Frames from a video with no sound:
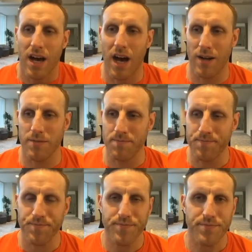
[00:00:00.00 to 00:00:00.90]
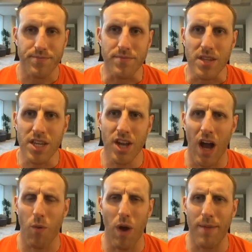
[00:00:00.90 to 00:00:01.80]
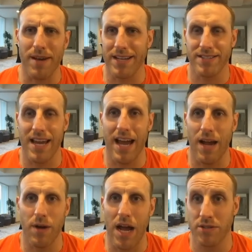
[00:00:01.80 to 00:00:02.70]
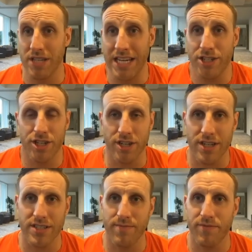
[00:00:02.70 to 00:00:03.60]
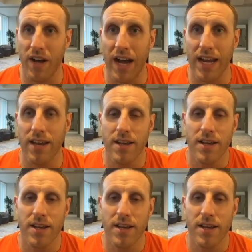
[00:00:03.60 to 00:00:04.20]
I'm not gonna say I was injured, because I'm fine,